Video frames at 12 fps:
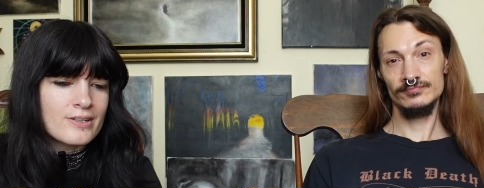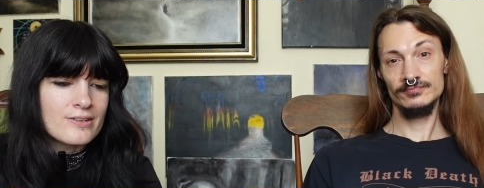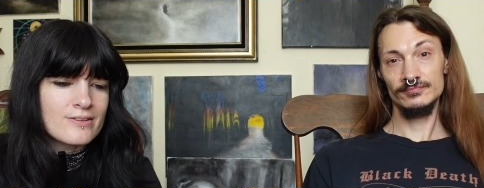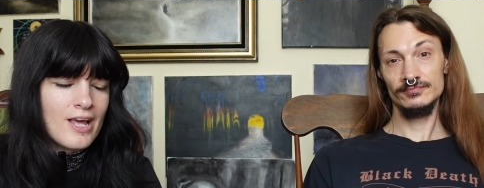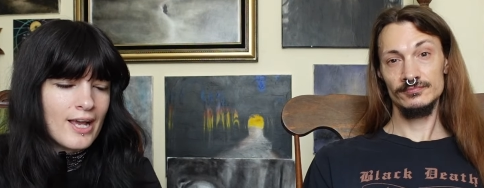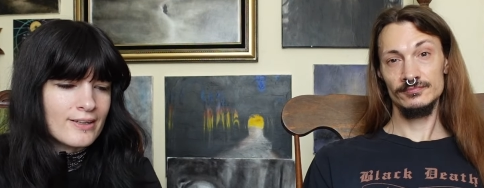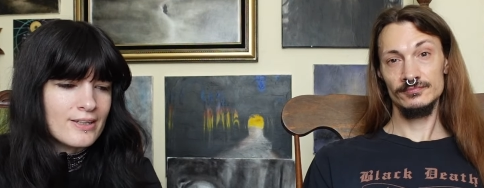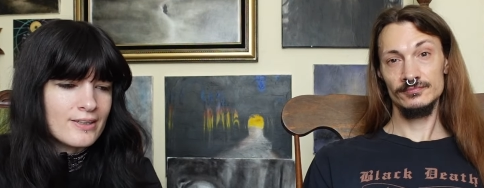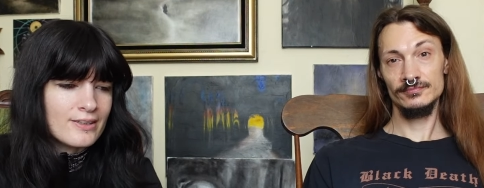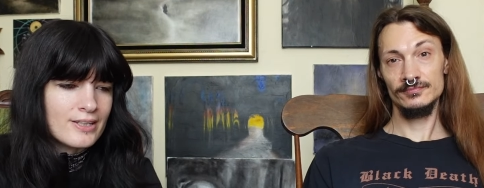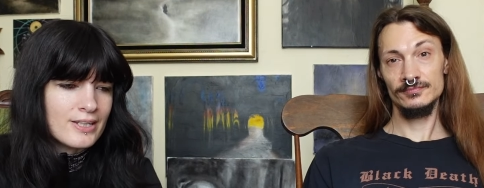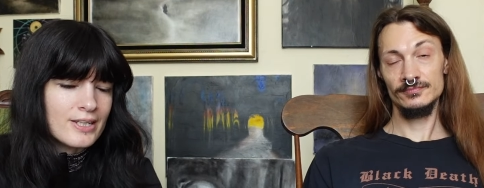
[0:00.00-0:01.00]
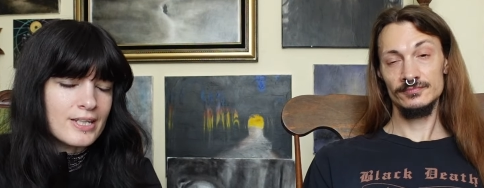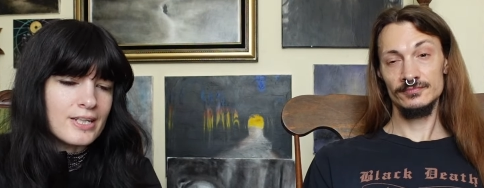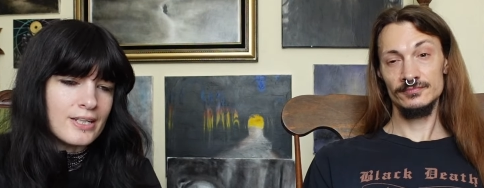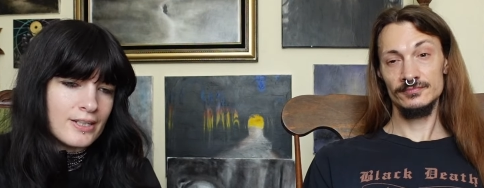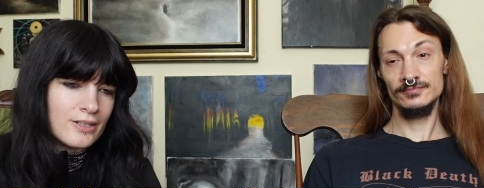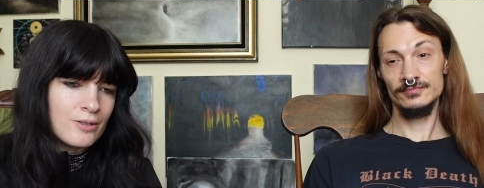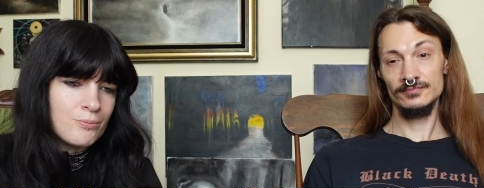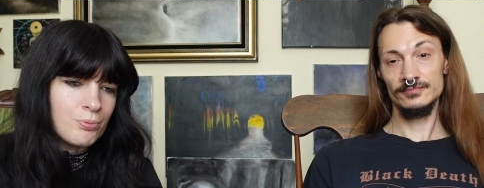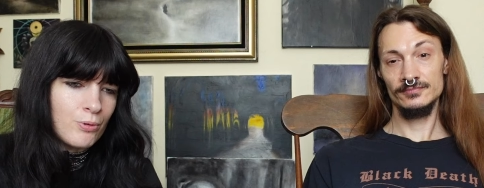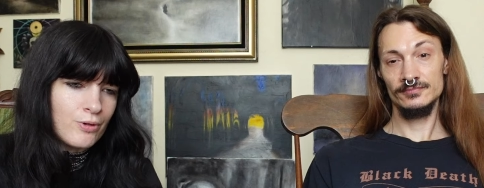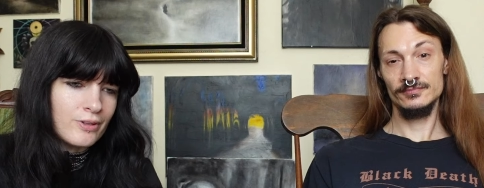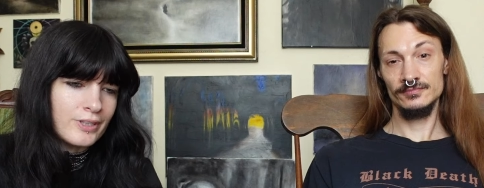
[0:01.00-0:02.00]
Speaker 1: technically in
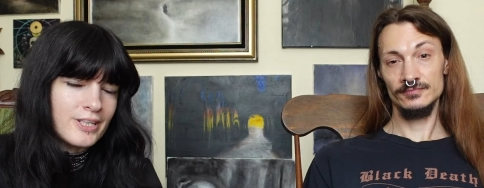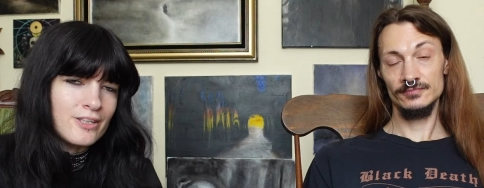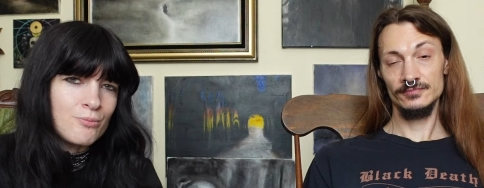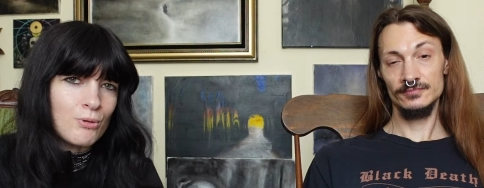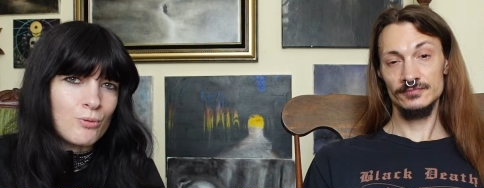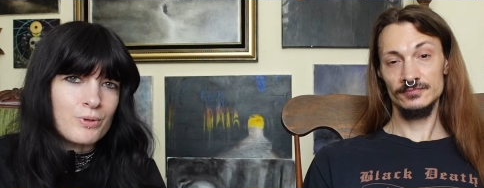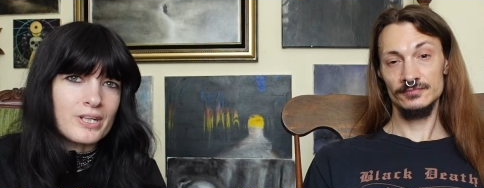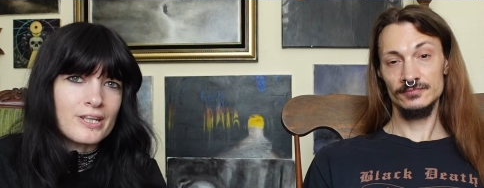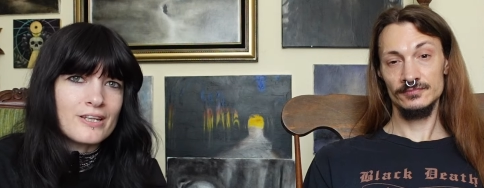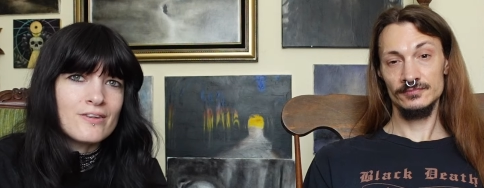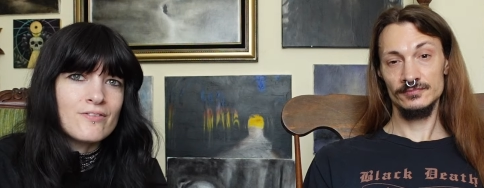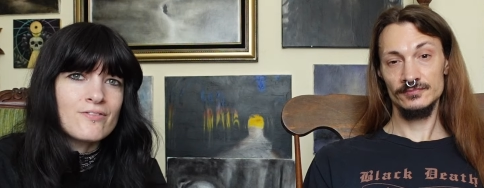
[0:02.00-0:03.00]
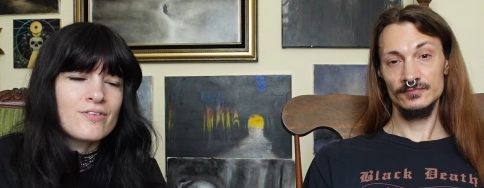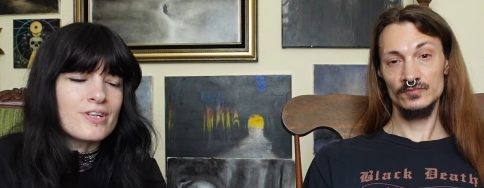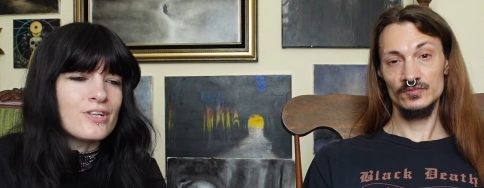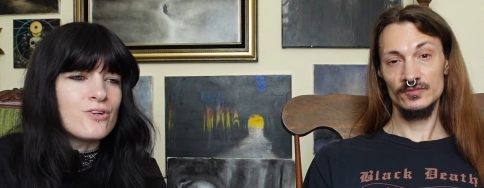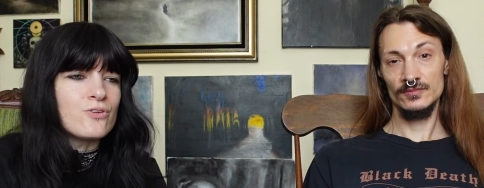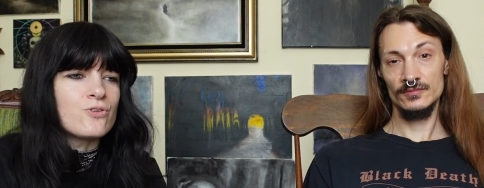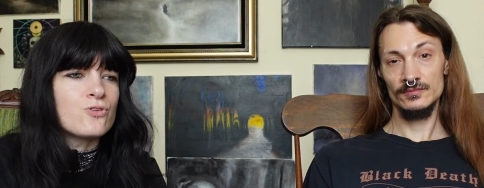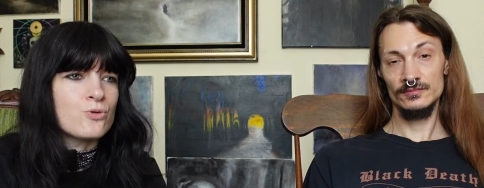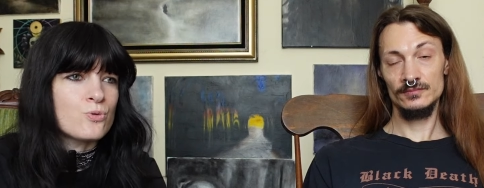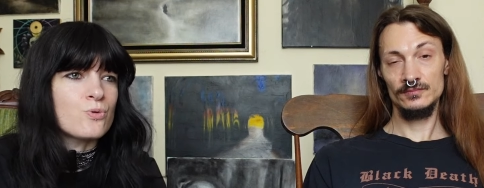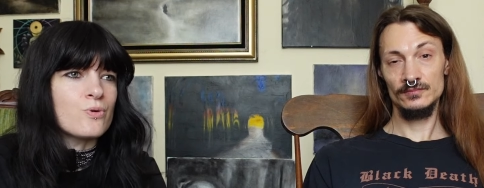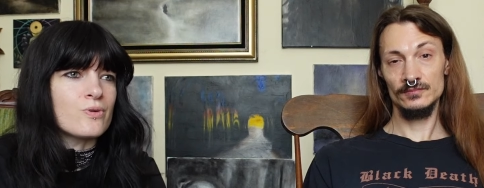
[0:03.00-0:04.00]
Portland, but we lived in
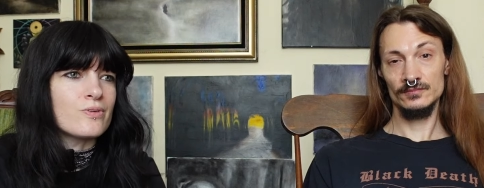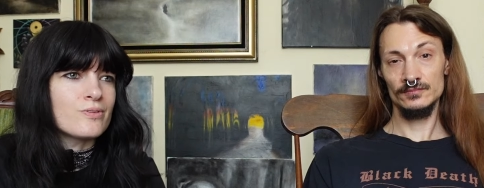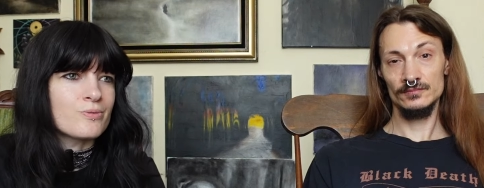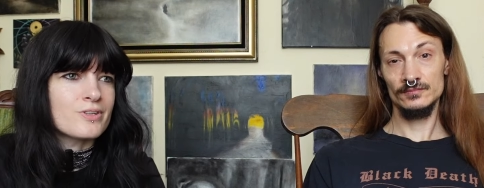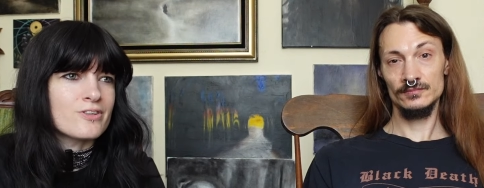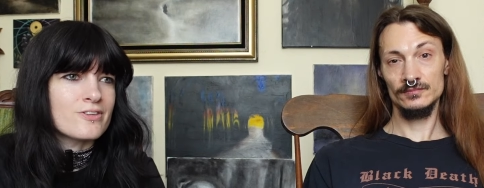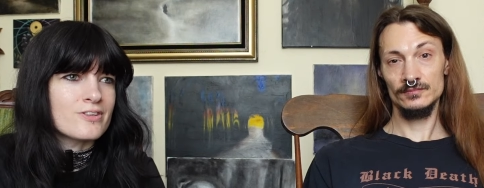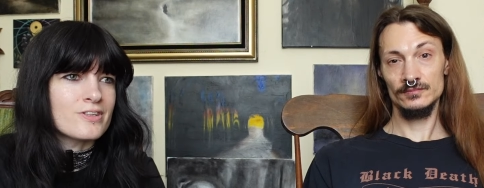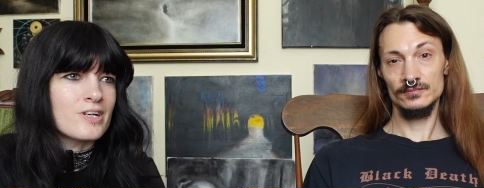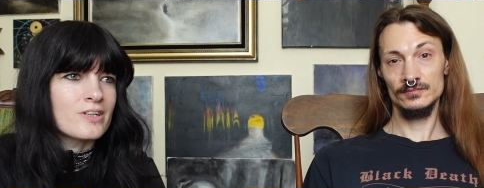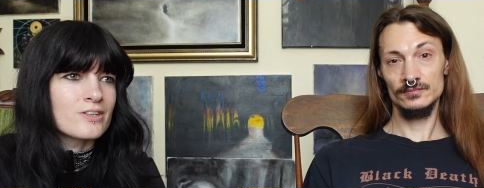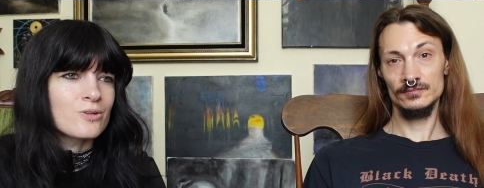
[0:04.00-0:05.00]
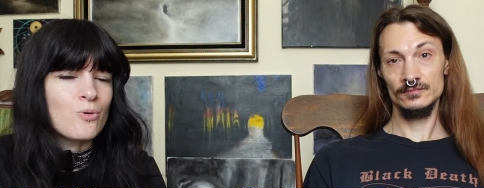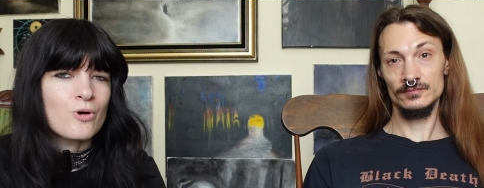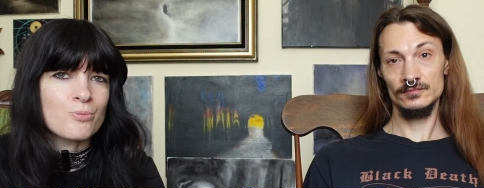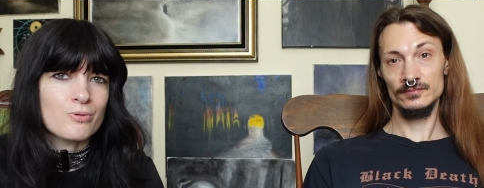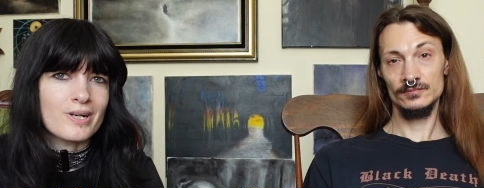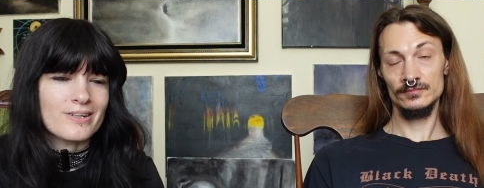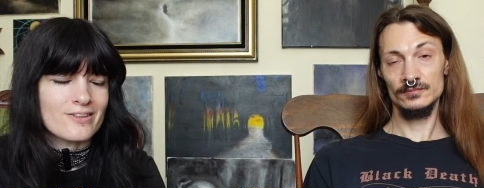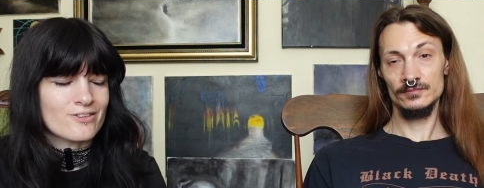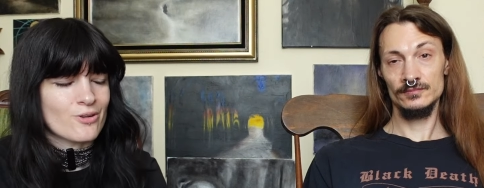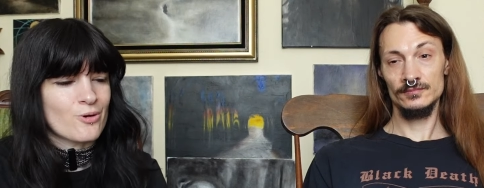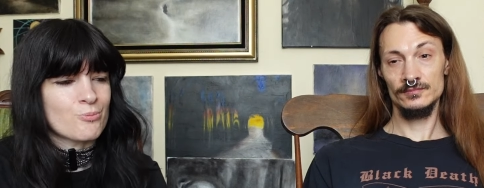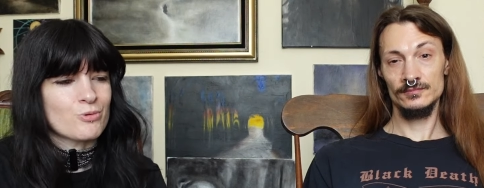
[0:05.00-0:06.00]
Jewell, which is an
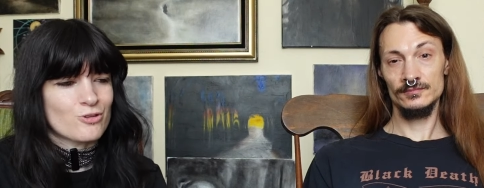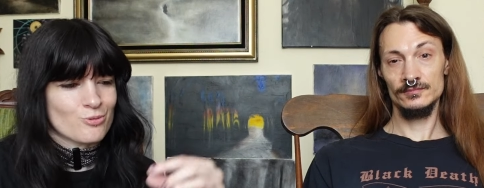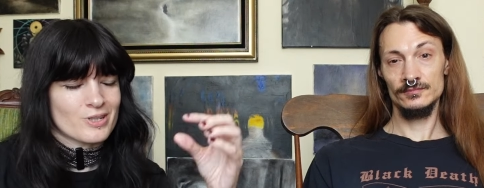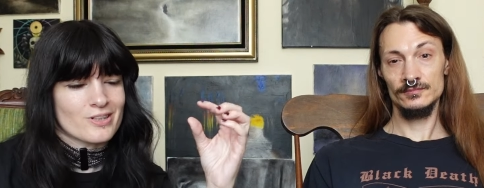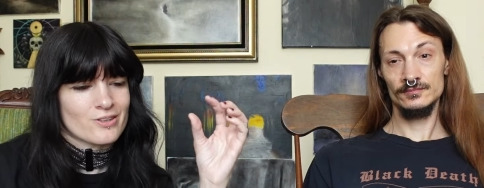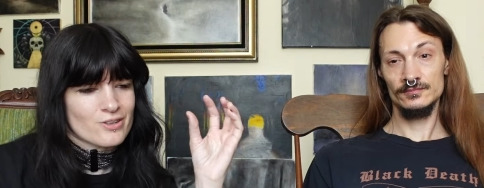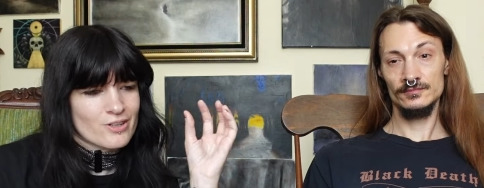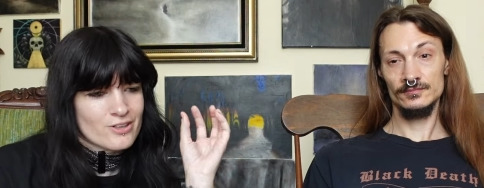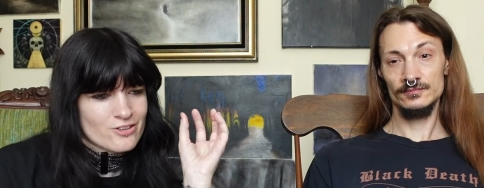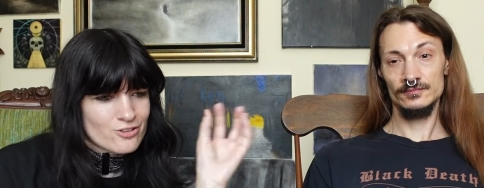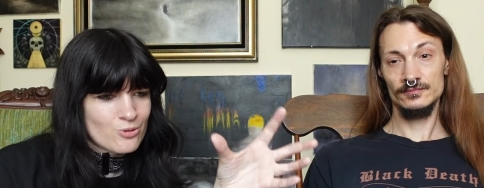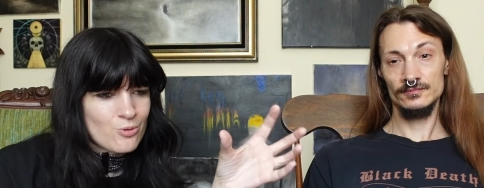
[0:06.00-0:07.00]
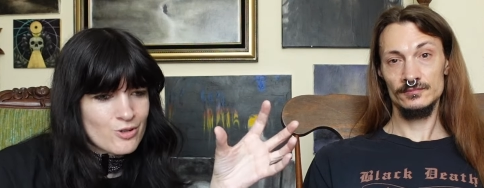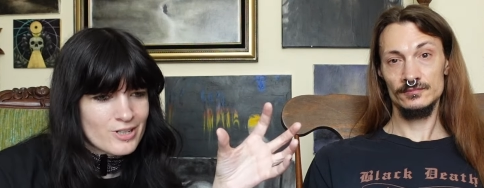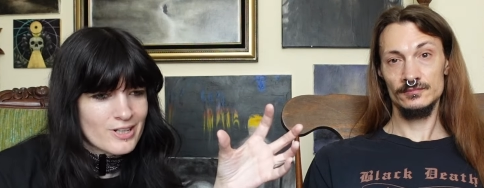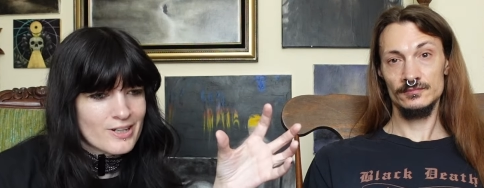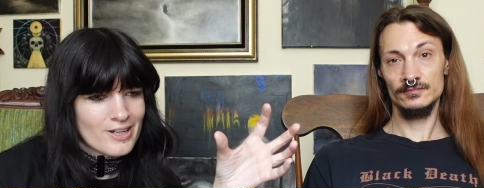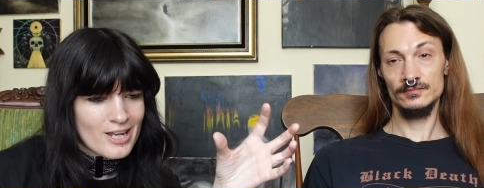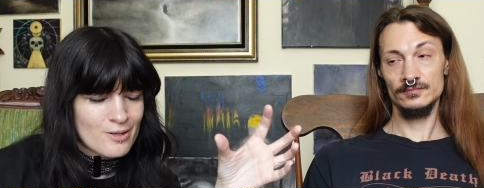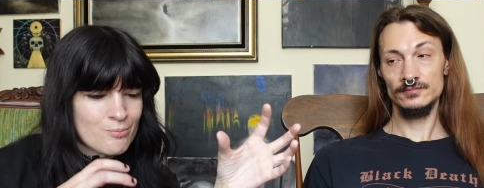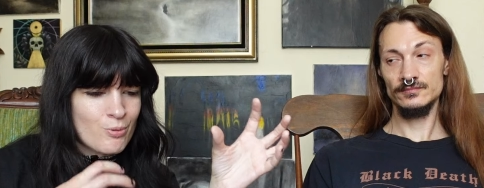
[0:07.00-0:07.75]
unincorporated zone between Astoria and